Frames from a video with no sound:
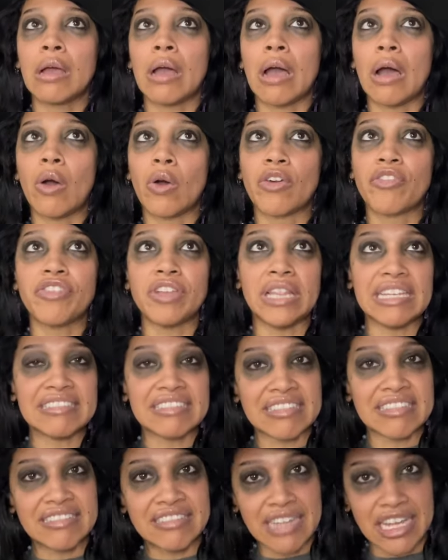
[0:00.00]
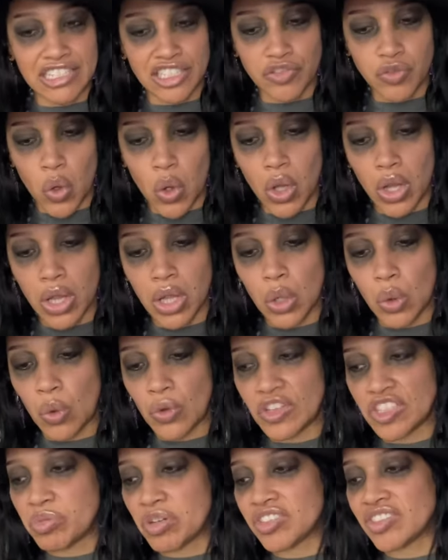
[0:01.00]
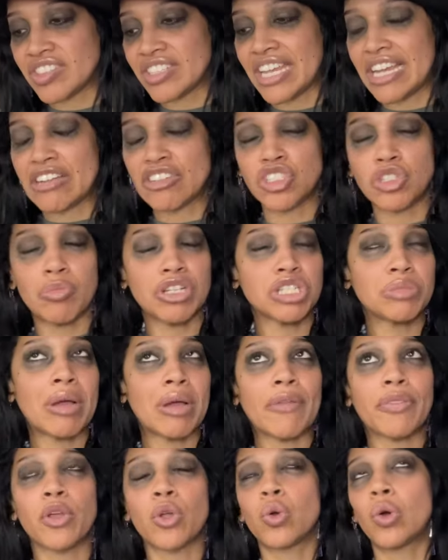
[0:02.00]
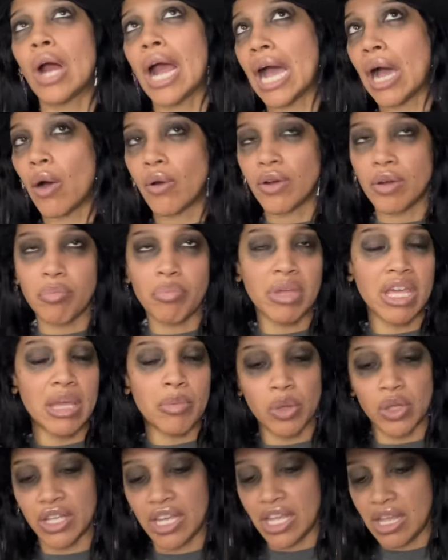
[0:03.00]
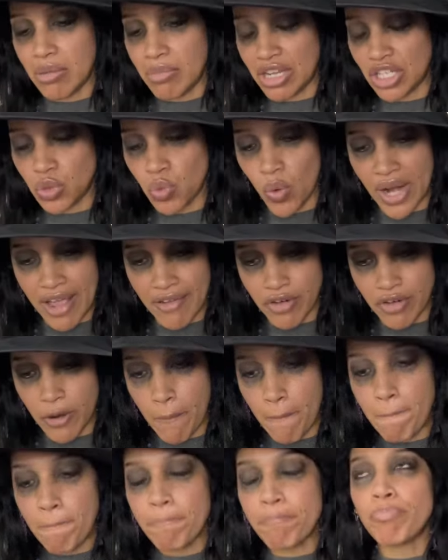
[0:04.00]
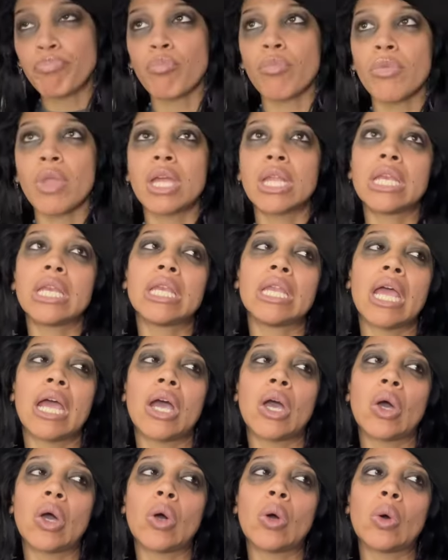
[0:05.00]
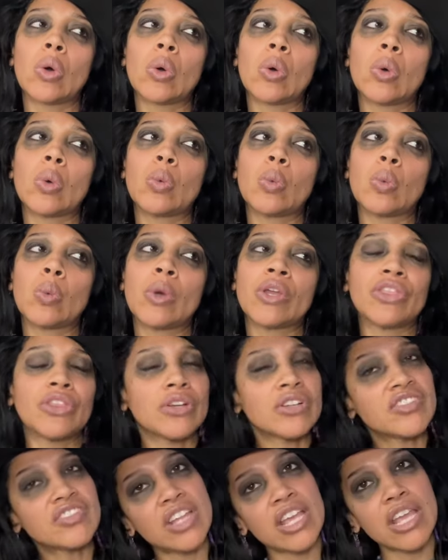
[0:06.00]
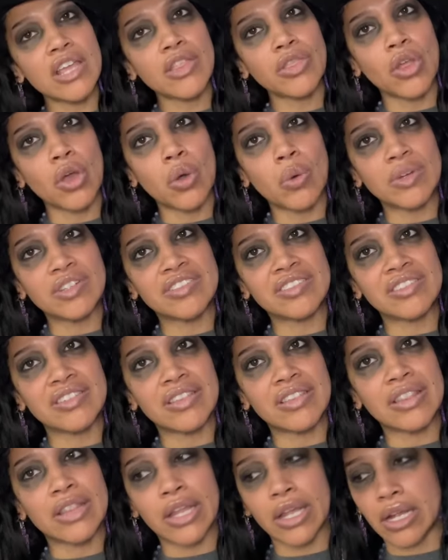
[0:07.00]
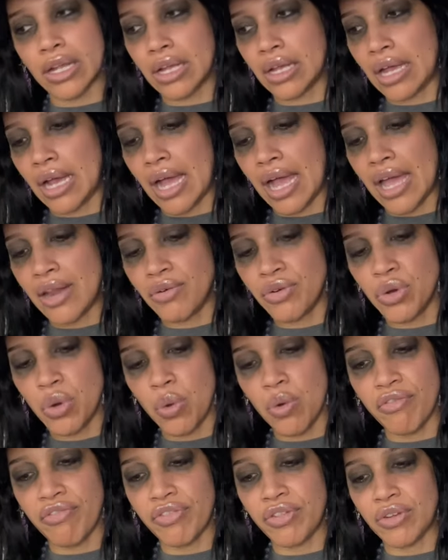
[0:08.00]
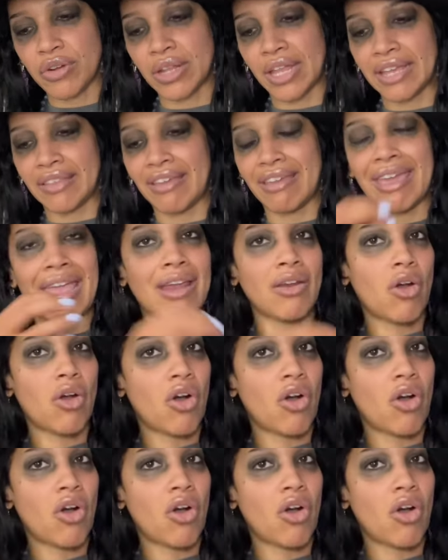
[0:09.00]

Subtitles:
Or feeling successful, or this person cares too much about the crowd and people and image, whatever. Now, what they're saying though is that I don't know if they're like they can't